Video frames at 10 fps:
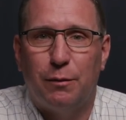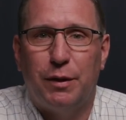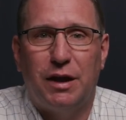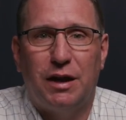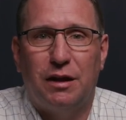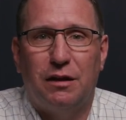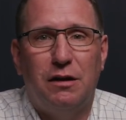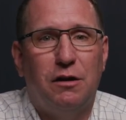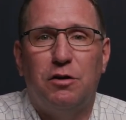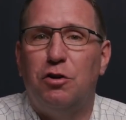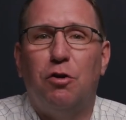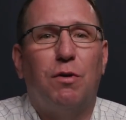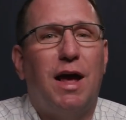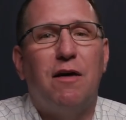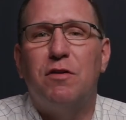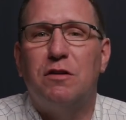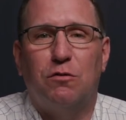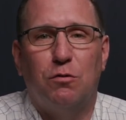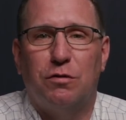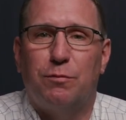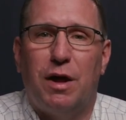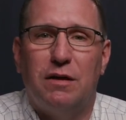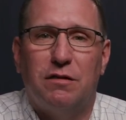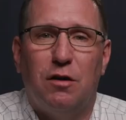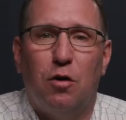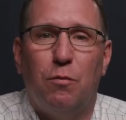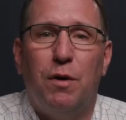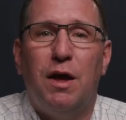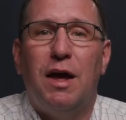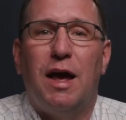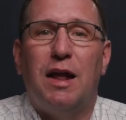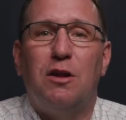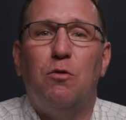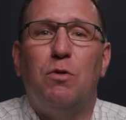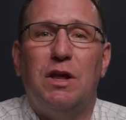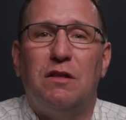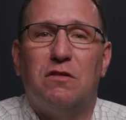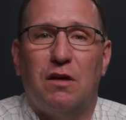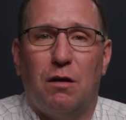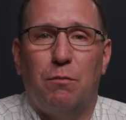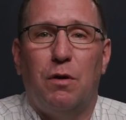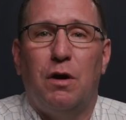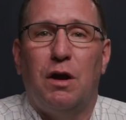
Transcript: beginning of the year and you don't have any school supplies at home and you need some.